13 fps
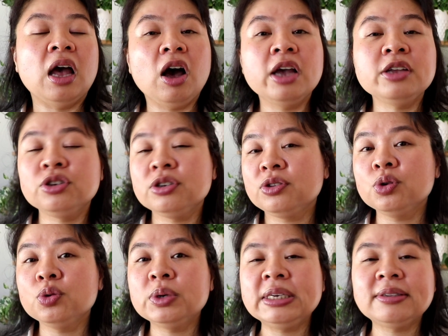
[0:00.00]
I just
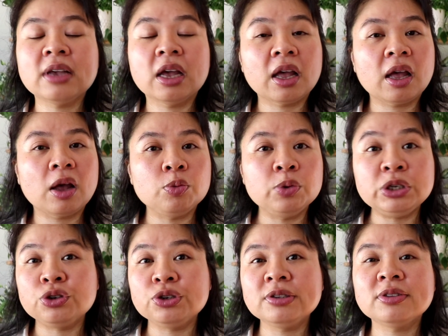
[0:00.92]
always
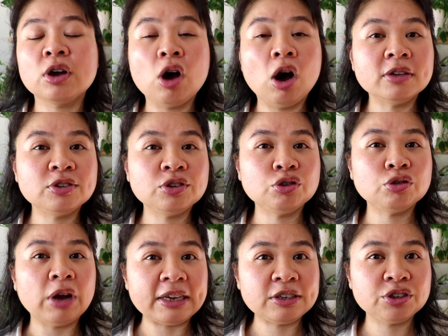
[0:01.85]
reduce the
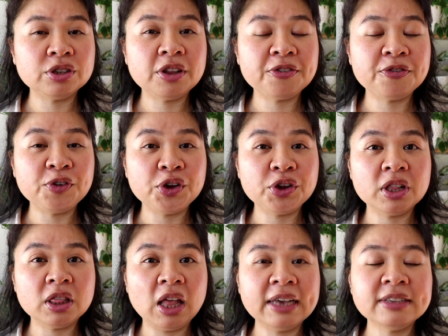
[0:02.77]
concentration of
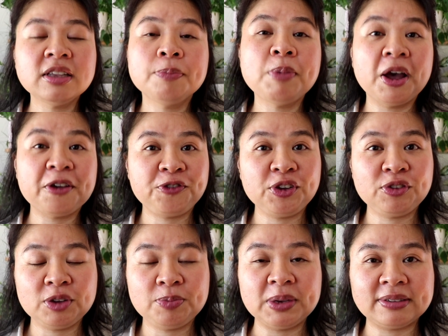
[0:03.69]
fertilizer by
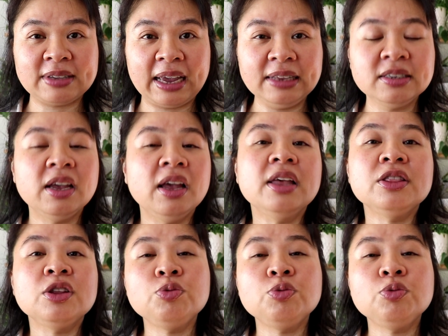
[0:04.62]
50%.